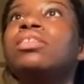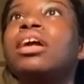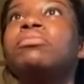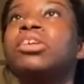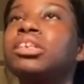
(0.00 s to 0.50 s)

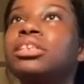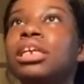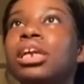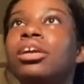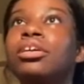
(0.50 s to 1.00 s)
trying to
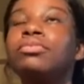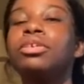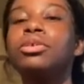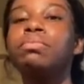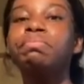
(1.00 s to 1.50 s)
take care of
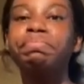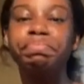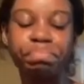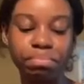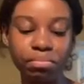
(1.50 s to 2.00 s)
you.
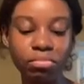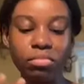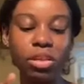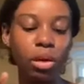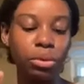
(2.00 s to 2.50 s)

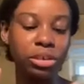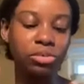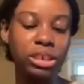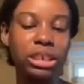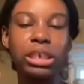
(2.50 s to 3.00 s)
What do you
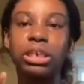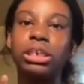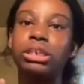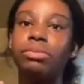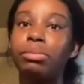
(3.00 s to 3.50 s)
need? I could
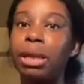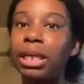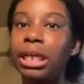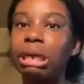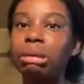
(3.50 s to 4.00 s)
give you
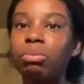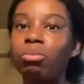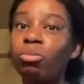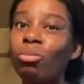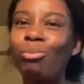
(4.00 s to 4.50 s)
money.
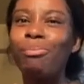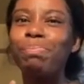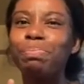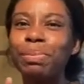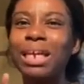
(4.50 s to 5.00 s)

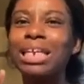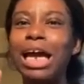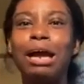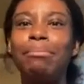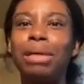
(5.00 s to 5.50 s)

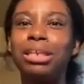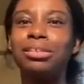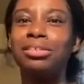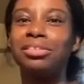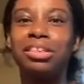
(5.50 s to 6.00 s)
Yeah, money
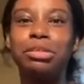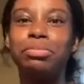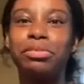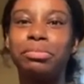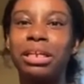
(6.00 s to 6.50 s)
to sleep
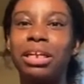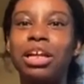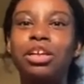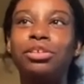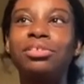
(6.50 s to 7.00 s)
with me.
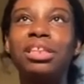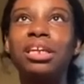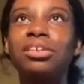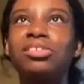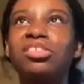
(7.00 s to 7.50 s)
You
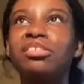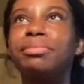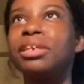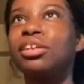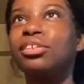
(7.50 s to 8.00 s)
think just
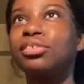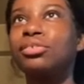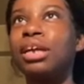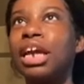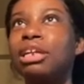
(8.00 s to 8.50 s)
because you
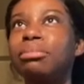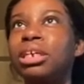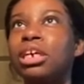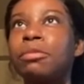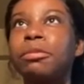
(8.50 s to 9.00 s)
hand me a
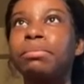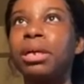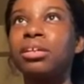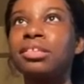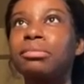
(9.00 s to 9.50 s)
couple
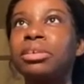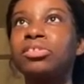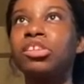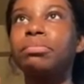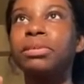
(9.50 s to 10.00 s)
bucks, I'm going to
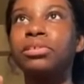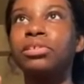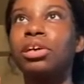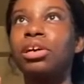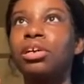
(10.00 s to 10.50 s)
jump in your
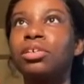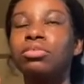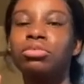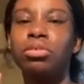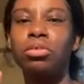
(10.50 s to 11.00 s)
car and go
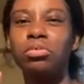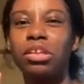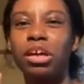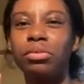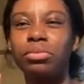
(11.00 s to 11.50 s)
to a
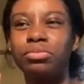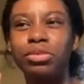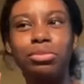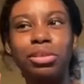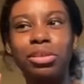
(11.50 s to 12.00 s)
hotel
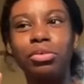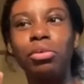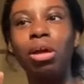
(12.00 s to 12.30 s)
room with you?